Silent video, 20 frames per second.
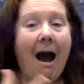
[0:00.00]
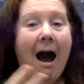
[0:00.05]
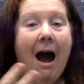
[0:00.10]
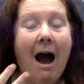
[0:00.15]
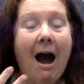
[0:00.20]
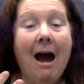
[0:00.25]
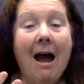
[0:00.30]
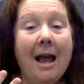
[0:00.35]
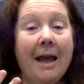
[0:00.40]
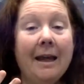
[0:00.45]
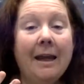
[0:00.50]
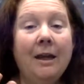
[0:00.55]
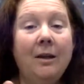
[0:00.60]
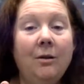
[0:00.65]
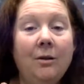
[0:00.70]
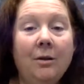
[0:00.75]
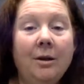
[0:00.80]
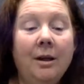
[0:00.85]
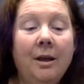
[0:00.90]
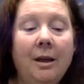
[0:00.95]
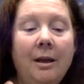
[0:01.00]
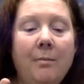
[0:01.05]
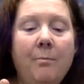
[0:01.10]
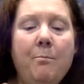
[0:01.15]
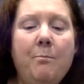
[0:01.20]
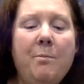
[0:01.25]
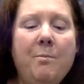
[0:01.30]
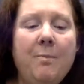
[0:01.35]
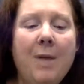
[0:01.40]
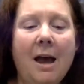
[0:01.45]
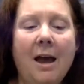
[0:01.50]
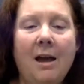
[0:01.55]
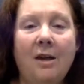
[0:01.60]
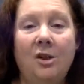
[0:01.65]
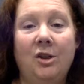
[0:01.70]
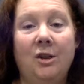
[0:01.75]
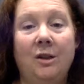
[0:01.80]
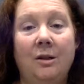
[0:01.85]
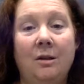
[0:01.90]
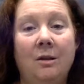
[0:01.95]
I cannot
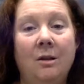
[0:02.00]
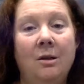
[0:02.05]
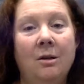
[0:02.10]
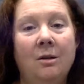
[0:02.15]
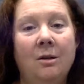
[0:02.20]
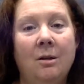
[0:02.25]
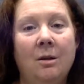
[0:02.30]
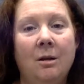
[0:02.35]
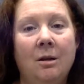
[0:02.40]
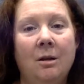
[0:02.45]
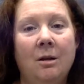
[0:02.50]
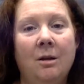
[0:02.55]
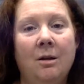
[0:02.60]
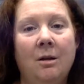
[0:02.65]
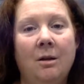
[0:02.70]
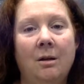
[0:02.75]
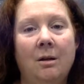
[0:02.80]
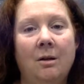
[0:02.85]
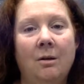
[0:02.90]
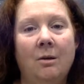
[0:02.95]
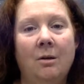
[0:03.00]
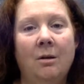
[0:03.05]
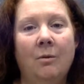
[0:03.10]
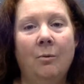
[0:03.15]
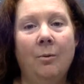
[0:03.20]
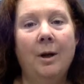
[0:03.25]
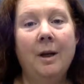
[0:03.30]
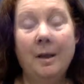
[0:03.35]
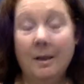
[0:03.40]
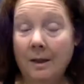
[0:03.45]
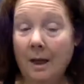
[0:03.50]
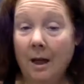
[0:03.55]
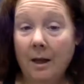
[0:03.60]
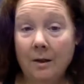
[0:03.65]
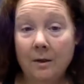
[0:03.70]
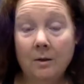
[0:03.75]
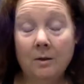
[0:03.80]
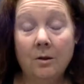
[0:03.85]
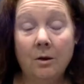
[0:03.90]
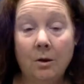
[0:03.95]
imagine what it
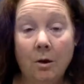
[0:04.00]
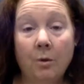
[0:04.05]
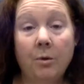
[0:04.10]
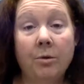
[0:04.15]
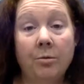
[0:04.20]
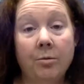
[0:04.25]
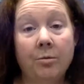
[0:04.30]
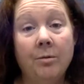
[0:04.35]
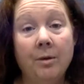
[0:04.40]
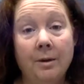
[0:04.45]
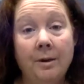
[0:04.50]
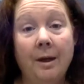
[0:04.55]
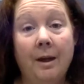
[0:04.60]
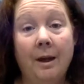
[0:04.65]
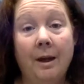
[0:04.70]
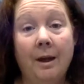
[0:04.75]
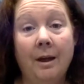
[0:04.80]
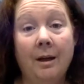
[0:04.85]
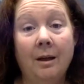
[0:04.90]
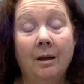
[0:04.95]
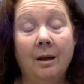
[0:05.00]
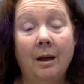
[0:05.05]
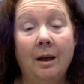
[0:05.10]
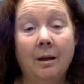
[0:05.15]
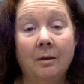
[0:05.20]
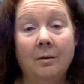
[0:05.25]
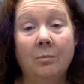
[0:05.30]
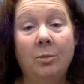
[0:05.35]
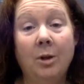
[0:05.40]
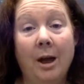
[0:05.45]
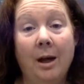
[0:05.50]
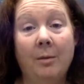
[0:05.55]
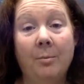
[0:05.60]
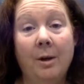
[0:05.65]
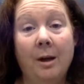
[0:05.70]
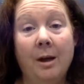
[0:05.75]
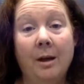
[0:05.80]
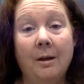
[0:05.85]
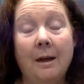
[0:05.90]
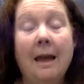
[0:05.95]
takes to go through a day as a black
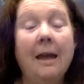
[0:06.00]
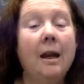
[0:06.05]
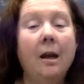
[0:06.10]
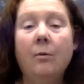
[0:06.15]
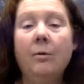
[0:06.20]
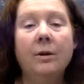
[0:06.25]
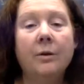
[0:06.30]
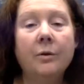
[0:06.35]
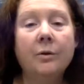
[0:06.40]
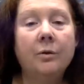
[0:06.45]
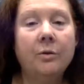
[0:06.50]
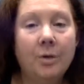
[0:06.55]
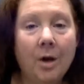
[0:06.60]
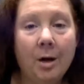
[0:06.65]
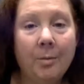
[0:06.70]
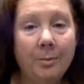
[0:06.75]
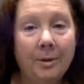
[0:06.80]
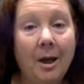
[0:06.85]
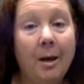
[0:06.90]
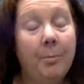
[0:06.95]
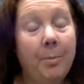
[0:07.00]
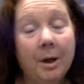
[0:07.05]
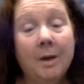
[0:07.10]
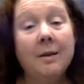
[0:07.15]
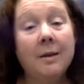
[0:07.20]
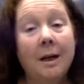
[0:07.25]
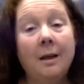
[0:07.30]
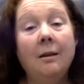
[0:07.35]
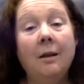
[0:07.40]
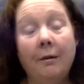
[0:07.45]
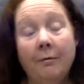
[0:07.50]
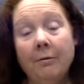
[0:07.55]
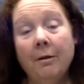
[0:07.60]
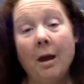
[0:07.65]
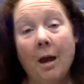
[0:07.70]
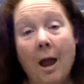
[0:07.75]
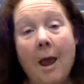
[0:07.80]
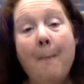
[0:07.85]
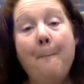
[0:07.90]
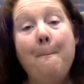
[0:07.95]
man. And I want to stop that because I love
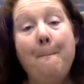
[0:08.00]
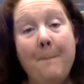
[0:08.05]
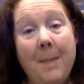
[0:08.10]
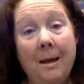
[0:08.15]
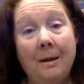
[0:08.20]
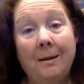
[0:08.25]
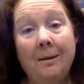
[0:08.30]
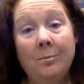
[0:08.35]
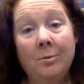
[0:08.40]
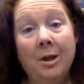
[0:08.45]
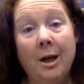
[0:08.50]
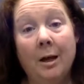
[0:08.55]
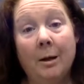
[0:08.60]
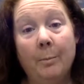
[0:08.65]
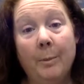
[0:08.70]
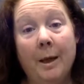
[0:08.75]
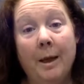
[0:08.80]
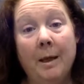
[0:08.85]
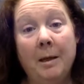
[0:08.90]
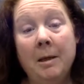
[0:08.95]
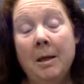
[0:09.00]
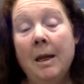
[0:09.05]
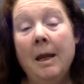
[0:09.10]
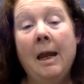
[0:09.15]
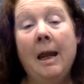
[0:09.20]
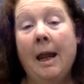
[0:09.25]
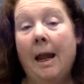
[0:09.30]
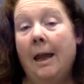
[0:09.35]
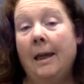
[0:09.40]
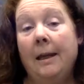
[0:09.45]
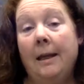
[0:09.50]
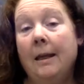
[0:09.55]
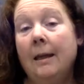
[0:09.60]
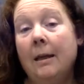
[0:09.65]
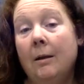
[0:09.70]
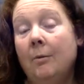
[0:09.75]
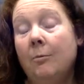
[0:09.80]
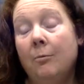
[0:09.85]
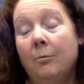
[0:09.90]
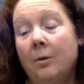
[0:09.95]
many black men, and it
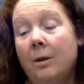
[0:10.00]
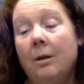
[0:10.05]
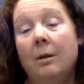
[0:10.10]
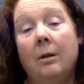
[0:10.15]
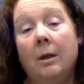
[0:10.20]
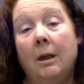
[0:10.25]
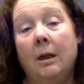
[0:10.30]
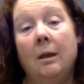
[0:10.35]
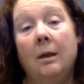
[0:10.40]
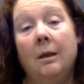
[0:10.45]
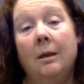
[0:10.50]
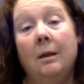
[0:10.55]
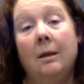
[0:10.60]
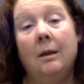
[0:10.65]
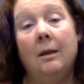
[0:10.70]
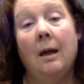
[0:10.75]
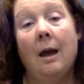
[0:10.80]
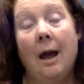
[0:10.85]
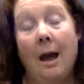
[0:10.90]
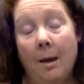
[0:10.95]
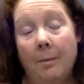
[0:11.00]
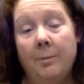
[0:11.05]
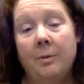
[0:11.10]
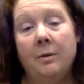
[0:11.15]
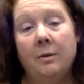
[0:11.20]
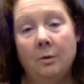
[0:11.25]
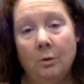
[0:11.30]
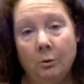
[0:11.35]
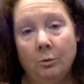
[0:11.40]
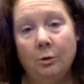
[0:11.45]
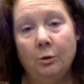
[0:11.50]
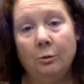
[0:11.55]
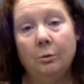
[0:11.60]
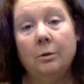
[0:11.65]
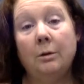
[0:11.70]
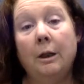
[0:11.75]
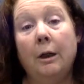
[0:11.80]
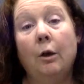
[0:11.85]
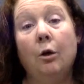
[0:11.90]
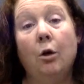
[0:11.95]
really
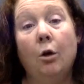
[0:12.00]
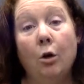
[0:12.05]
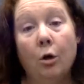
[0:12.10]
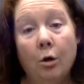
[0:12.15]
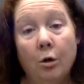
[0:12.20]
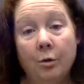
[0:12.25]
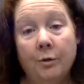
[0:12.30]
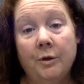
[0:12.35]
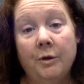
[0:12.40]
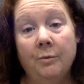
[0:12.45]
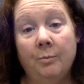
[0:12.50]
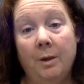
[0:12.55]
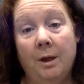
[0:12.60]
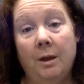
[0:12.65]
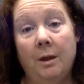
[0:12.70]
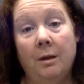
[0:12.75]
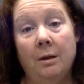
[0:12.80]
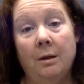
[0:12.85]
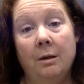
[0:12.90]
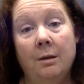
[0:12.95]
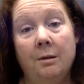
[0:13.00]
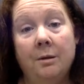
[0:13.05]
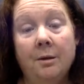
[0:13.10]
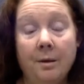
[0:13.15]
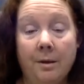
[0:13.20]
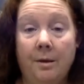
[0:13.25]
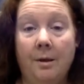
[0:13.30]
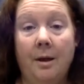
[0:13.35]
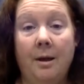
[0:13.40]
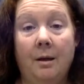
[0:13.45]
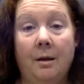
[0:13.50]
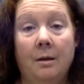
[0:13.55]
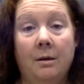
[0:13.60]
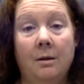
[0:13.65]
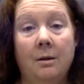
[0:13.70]
absolutely hurts me to think